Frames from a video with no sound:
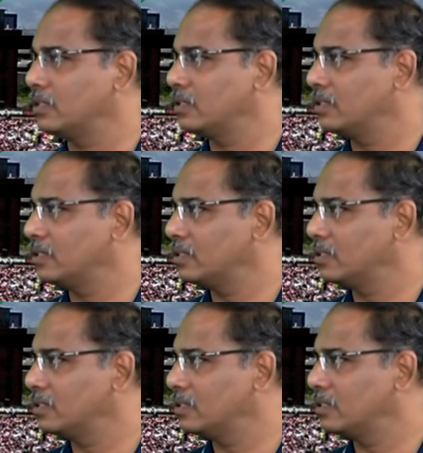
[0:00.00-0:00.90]

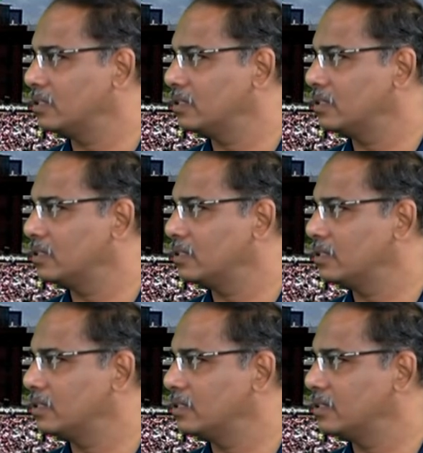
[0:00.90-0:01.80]

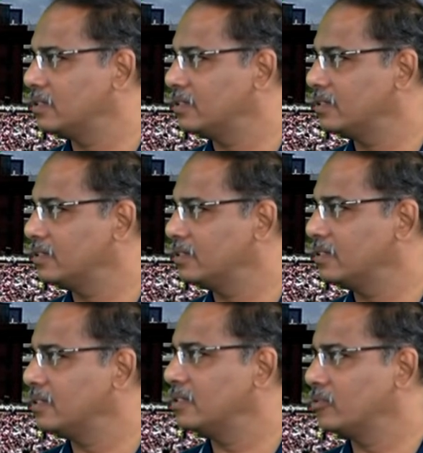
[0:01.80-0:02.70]

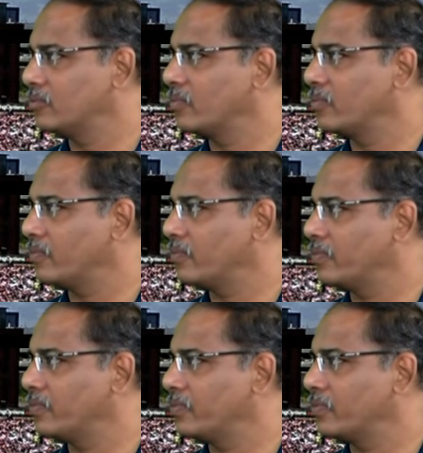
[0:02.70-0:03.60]

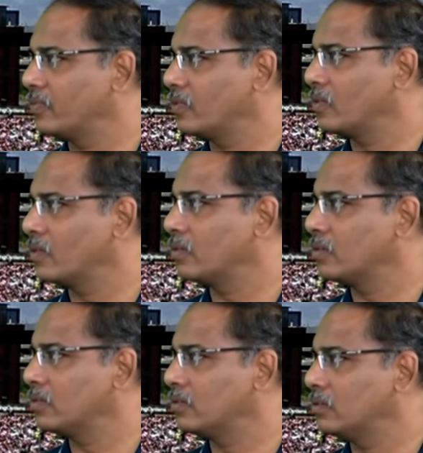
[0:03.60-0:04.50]

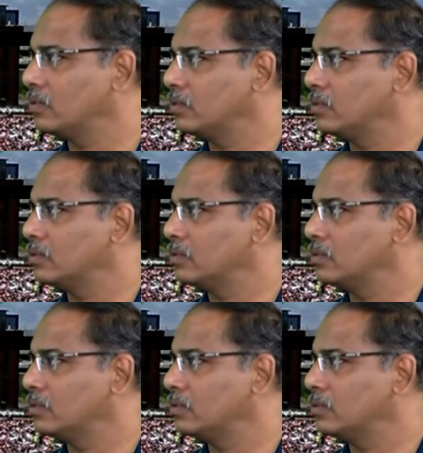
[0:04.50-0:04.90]
This person isn't speaking.